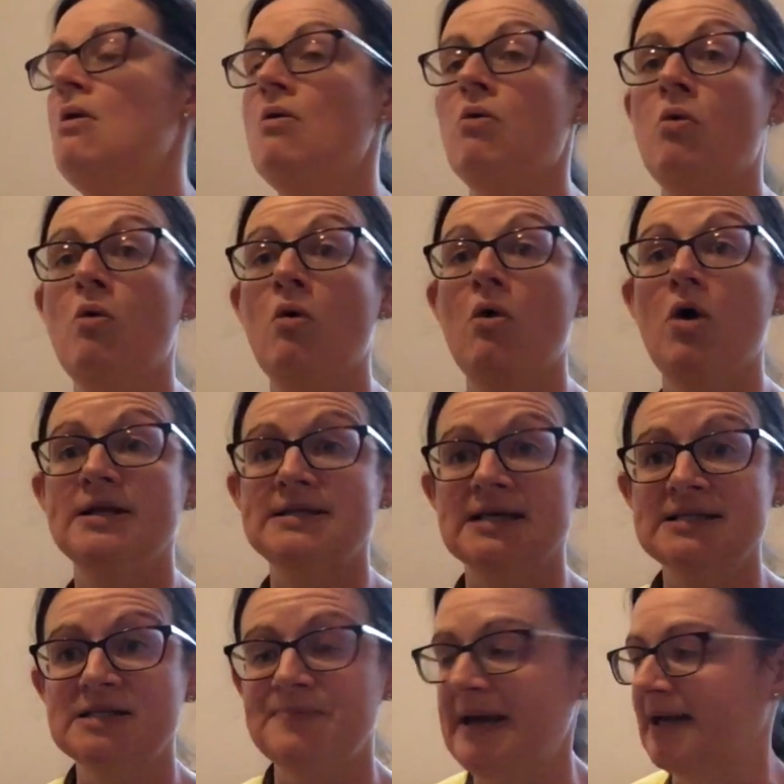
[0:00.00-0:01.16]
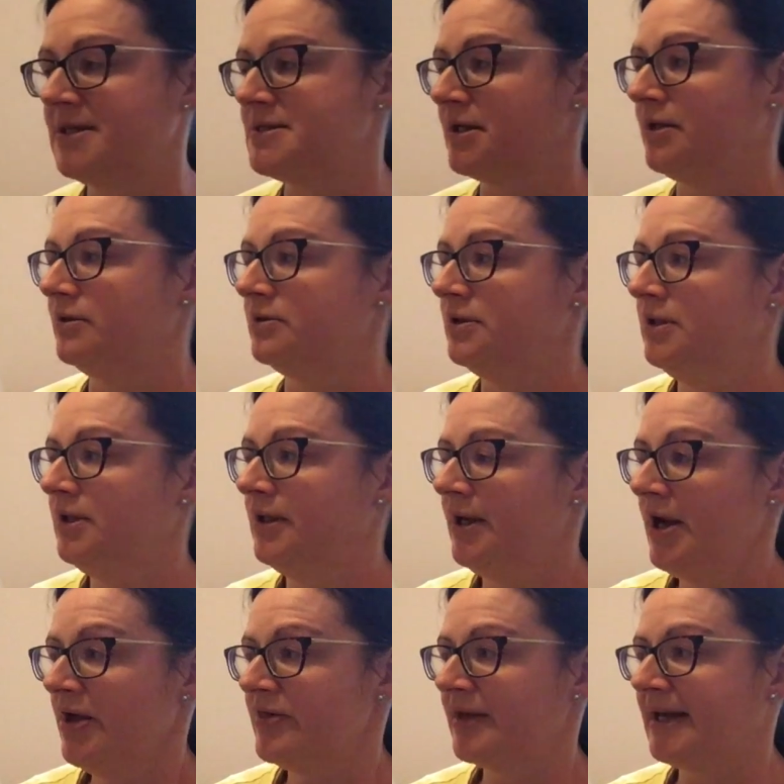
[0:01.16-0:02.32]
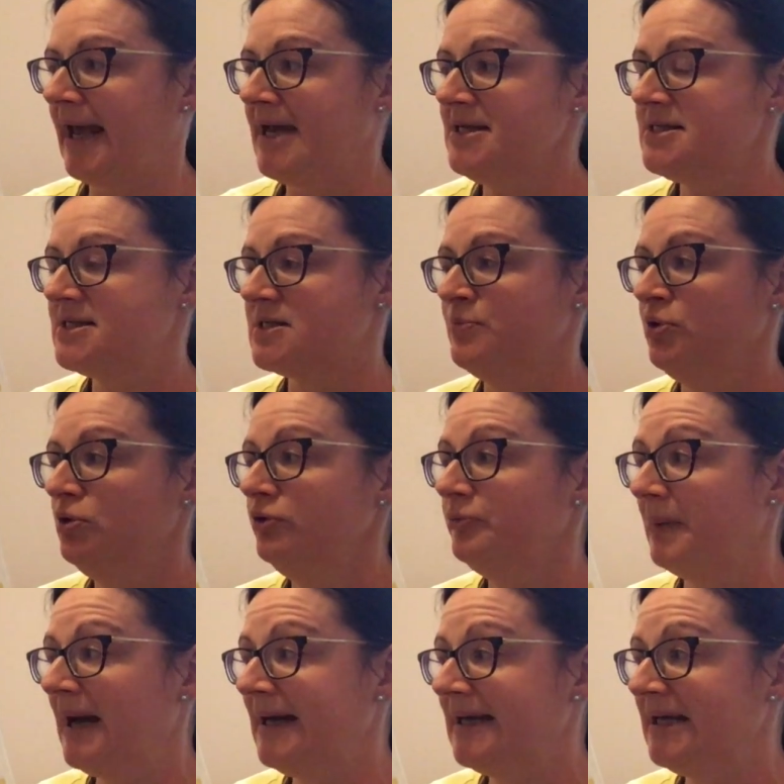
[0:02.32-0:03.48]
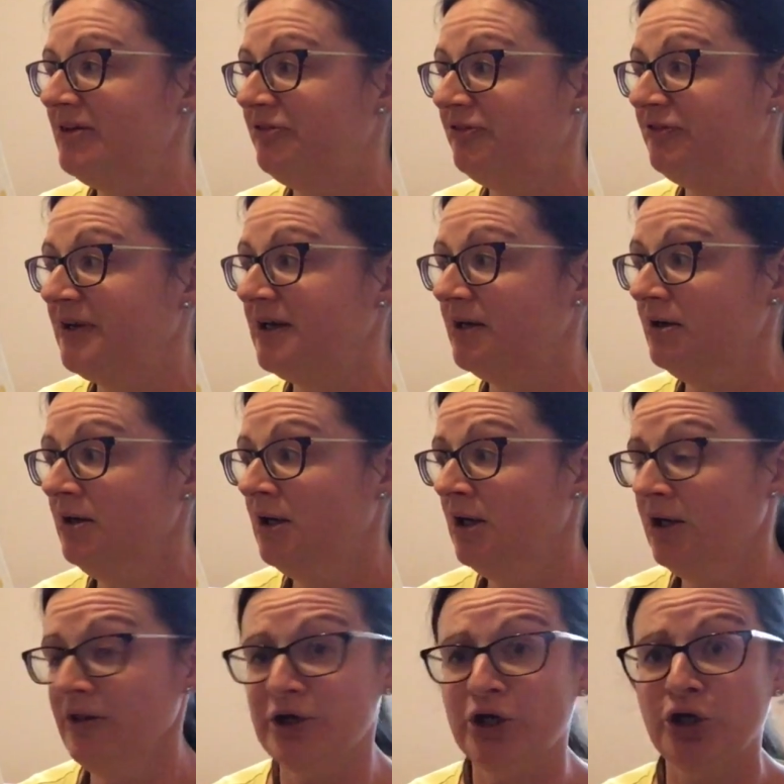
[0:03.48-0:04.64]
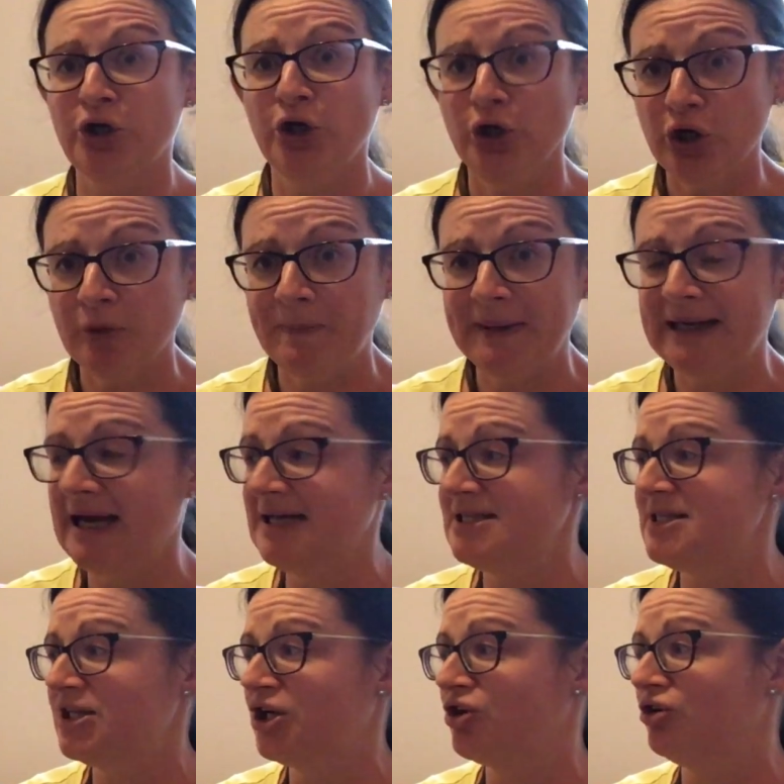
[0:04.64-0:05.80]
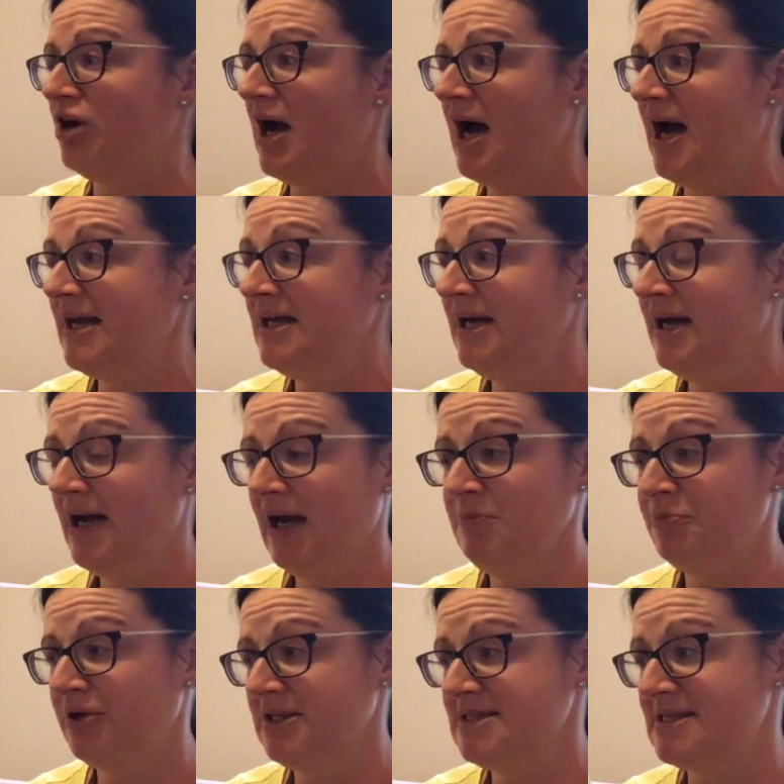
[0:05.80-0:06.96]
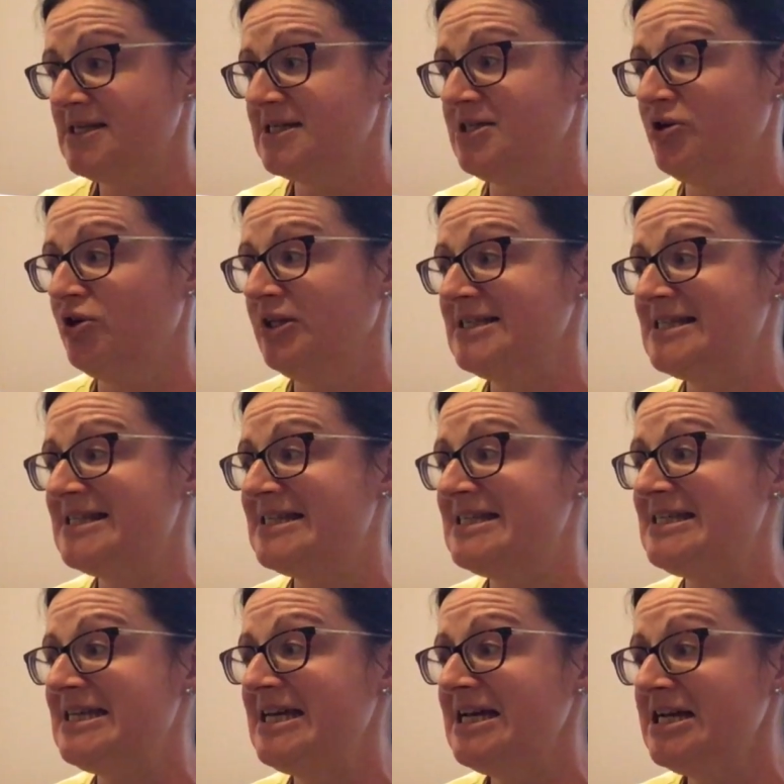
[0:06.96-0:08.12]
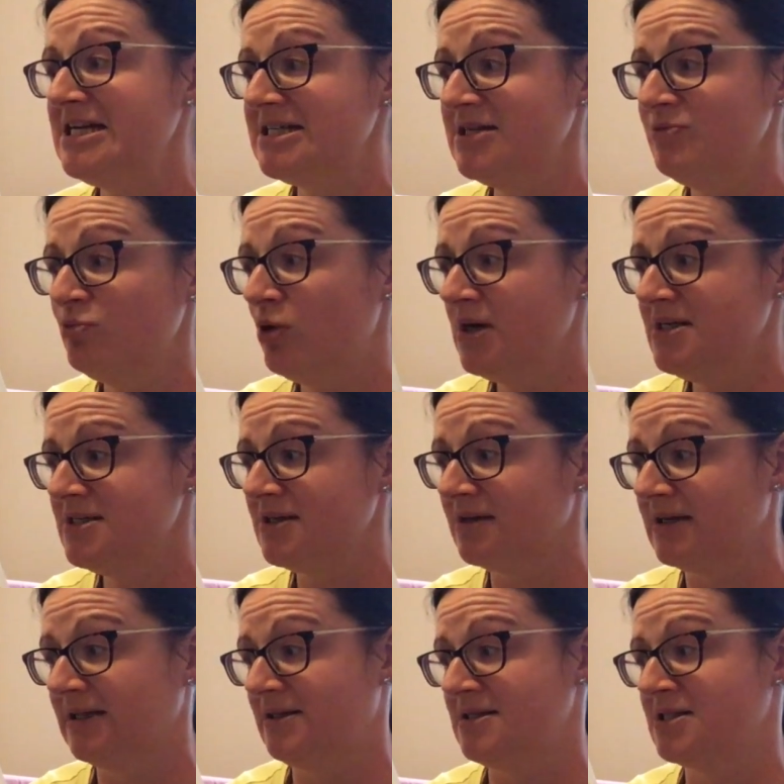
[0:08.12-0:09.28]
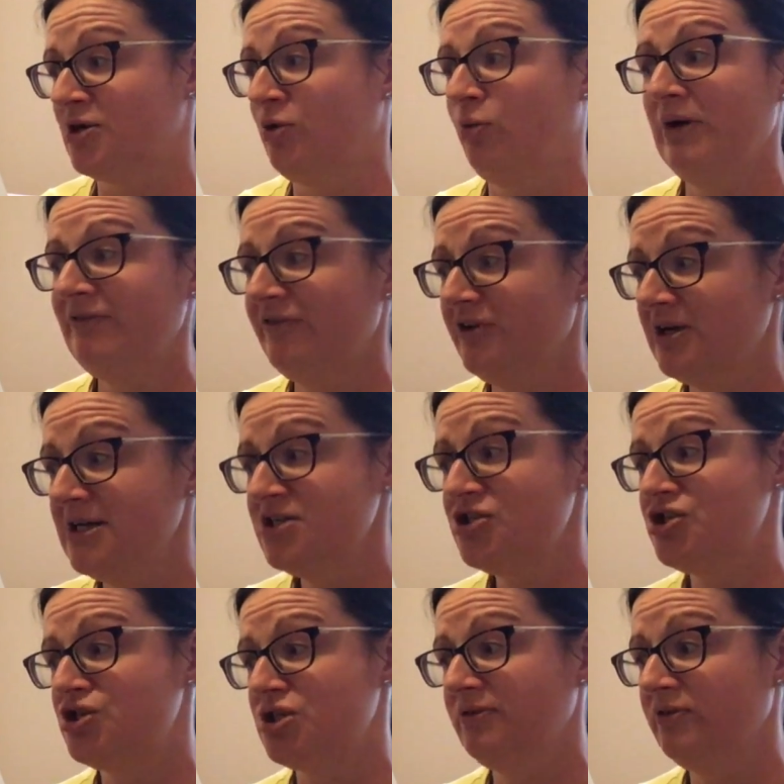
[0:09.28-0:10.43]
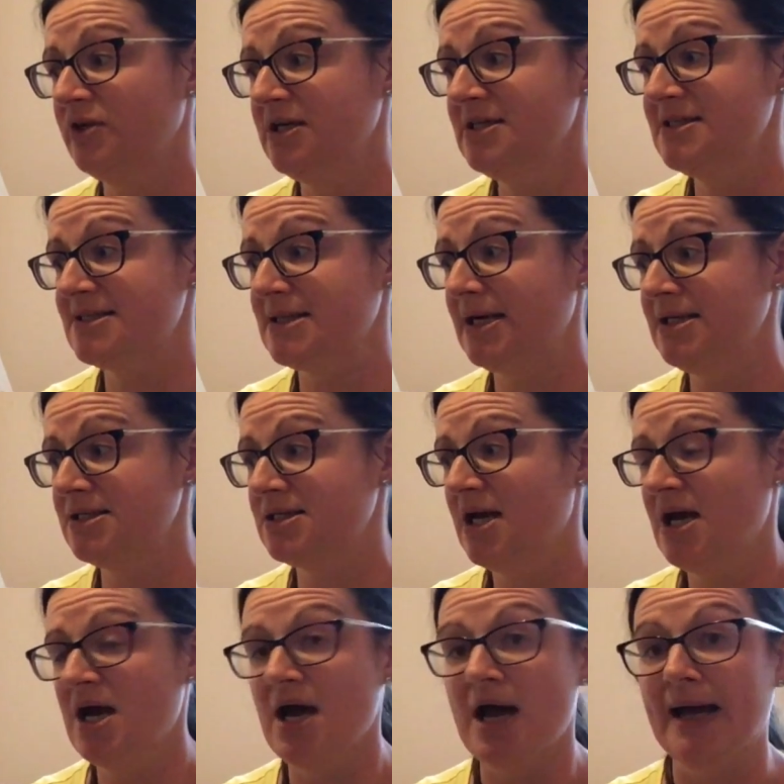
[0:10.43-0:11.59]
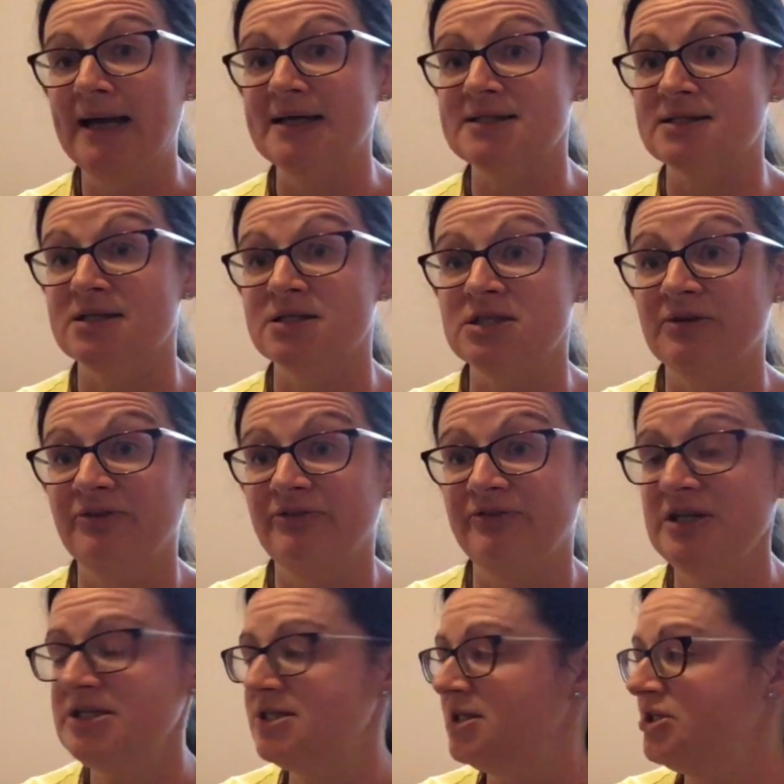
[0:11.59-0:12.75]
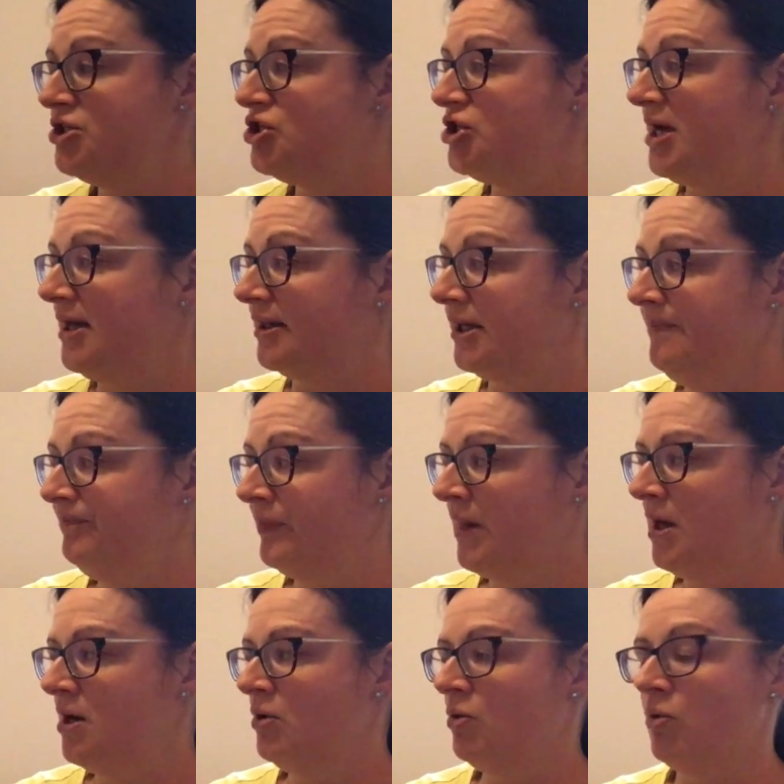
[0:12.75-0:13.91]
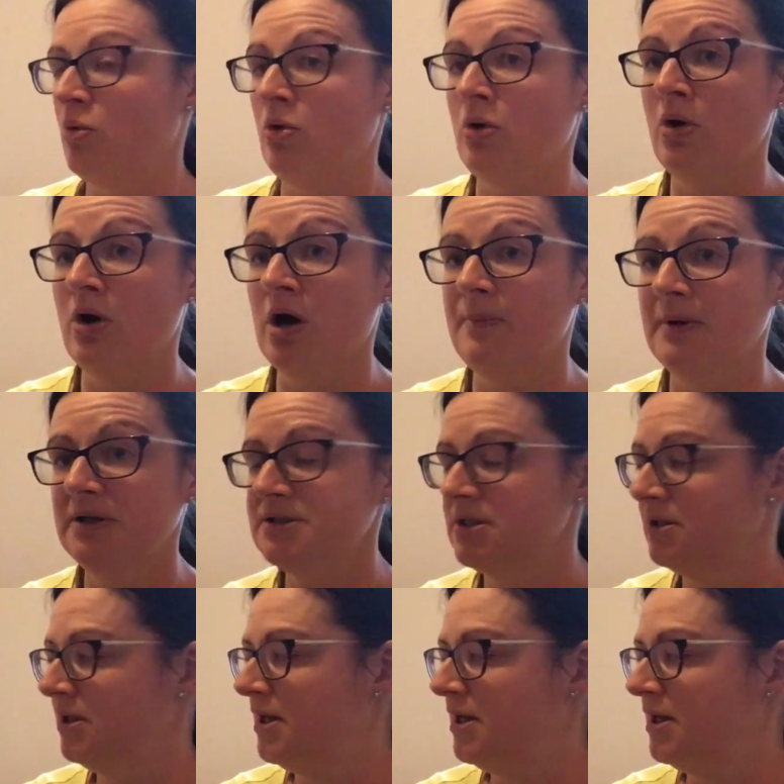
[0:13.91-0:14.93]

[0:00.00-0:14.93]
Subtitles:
What a spectacle! The guests moved back in fear, the cook began to cry, and Princess Lolly stared in wonder at this quivering, shivering sight as the defeated jelly wobbled